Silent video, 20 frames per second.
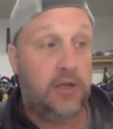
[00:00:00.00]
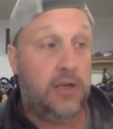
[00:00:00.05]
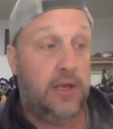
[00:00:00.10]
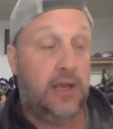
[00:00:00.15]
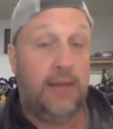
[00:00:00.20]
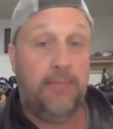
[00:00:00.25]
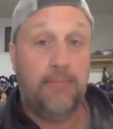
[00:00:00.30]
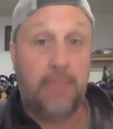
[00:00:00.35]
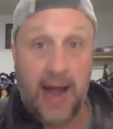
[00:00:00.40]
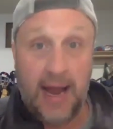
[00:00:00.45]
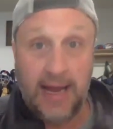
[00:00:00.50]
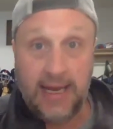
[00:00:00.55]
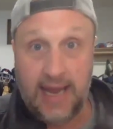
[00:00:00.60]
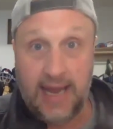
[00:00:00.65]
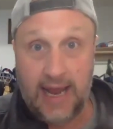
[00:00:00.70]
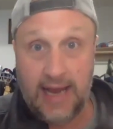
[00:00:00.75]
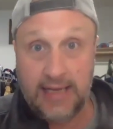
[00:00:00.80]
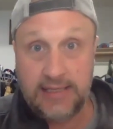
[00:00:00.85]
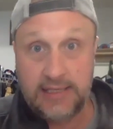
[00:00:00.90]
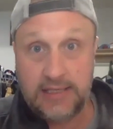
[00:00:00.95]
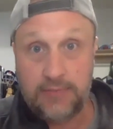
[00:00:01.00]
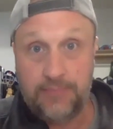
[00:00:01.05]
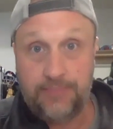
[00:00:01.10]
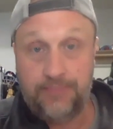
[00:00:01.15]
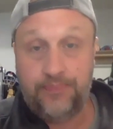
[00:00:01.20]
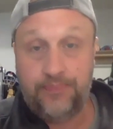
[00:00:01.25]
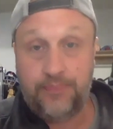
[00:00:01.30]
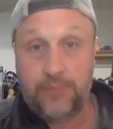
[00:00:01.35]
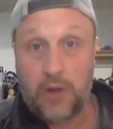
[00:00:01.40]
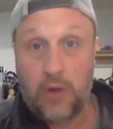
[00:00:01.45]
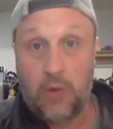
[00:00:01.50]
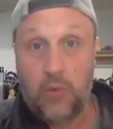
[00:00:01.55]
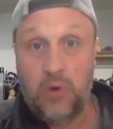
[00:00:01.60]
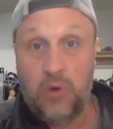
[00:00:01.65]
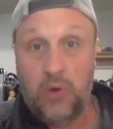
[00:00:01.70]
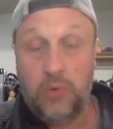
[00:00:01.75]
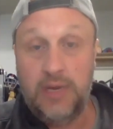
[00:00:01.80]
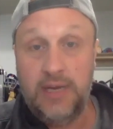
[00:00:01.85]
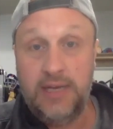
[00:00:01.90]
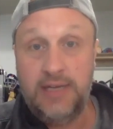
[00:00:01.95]
In my case, when
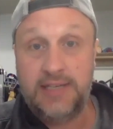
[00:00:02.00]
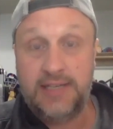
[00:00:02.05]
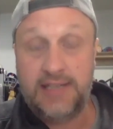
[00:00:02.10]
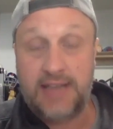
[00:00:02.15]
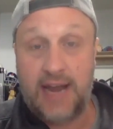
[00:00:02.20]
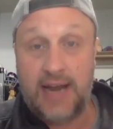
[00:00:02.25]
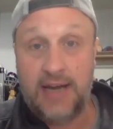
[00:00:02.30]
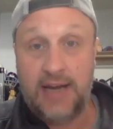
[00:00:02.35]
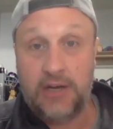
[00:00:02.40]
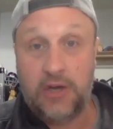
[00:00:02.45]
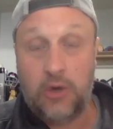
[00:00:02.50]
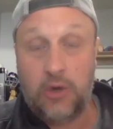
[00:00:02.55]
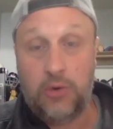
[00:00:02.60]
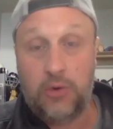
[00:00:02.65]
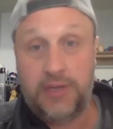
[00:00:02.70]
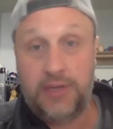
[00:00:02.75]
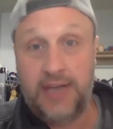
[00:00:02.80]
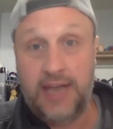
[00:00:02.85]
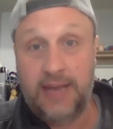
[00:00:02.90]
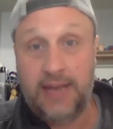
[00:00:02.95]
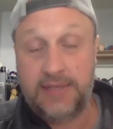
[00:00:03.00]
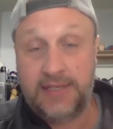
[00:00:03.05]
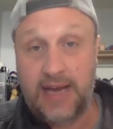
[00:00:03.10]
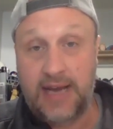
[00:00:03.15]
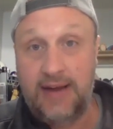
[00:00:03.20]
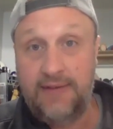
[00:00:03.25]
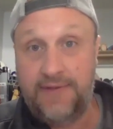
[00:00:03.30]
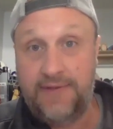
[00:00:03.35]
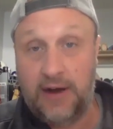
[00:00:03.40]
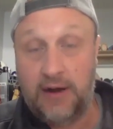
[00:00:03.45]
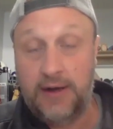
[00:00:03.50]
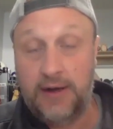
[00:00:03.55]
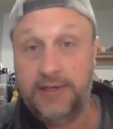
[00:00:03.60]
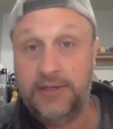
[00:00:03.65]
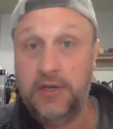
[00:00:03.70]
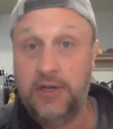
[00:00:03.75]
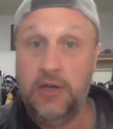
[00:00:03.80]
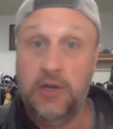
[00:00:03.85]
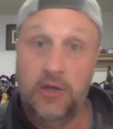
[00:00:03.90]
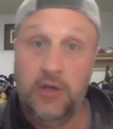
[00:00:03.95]
we decided to go with the name Sign
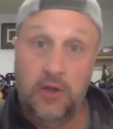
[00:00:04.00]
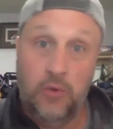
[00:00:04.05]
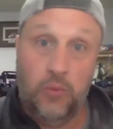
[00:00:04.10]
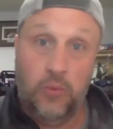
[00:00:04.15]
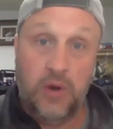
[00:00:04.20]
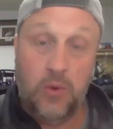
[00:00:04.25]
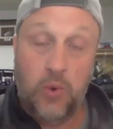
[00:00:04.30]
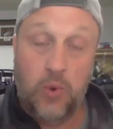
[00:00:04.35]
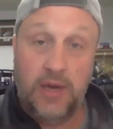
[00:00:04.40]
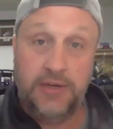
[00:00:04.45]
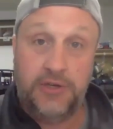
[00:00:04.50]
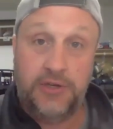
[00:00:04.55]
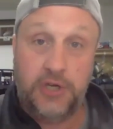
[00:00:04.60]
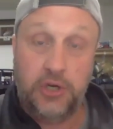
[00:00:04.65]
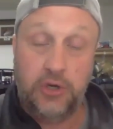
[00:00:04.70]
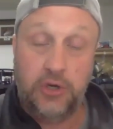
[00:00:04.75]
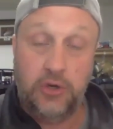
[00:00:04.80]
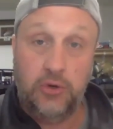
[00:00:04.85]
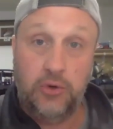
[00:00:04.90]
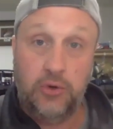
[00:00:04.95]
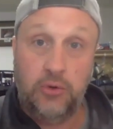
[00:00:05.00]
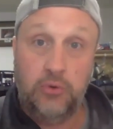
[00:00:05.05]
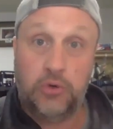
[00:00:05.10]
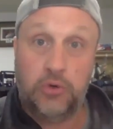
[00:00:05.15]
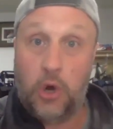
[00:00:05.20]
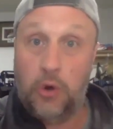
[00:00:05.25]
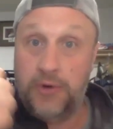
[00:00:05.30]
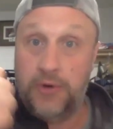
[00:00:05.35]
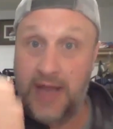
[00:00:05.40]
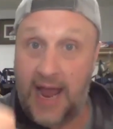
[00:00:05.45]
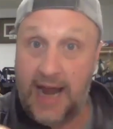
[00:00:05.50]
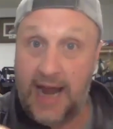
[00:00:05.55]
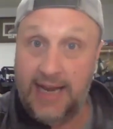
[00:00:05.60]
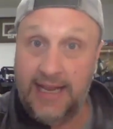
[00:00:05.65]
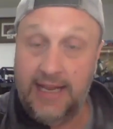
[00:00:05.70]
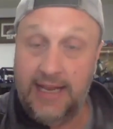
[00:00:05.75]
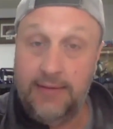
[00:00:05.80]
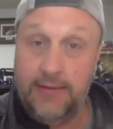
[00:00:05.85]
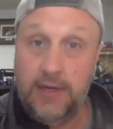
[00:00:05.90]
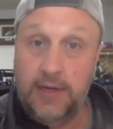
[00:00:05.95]
Fairies, we went to
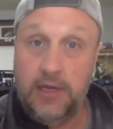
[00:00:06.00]
GoDaddy.